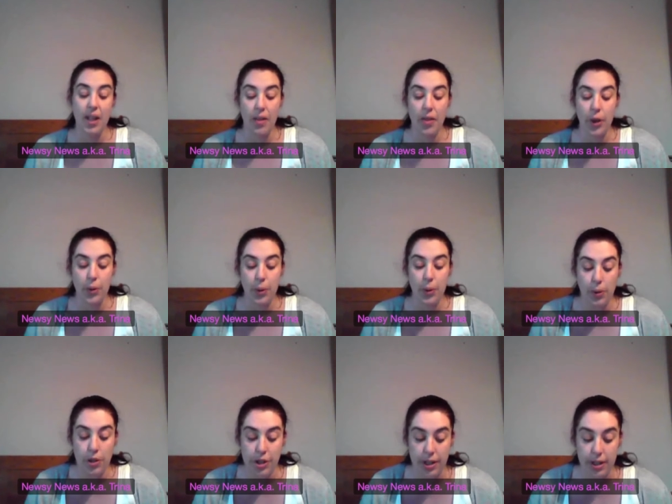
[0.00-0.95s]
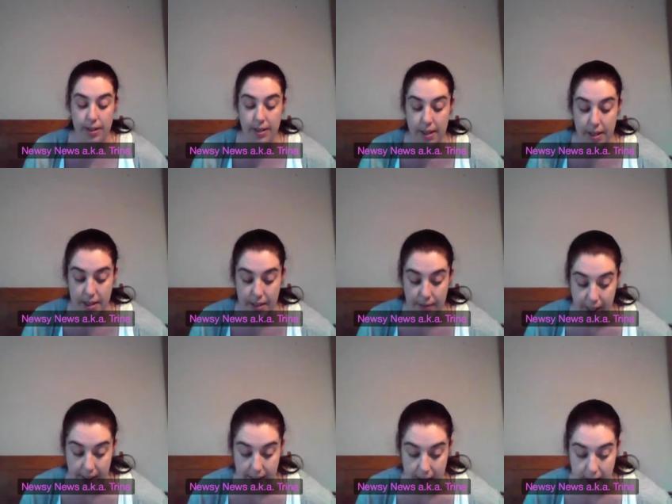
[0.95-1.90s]
The gorgeous
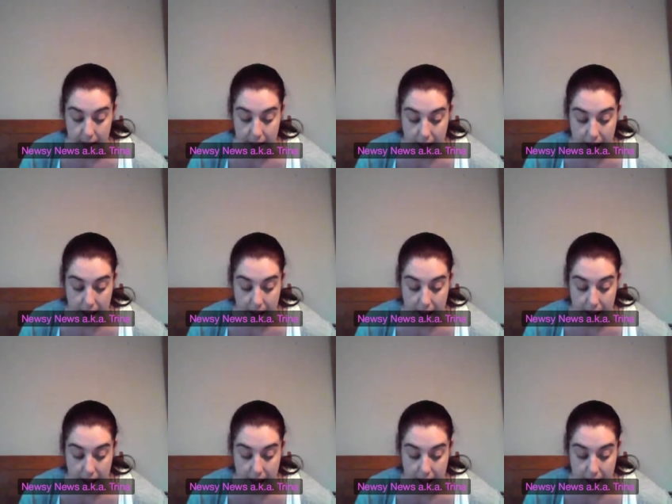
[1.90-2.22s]
Davina.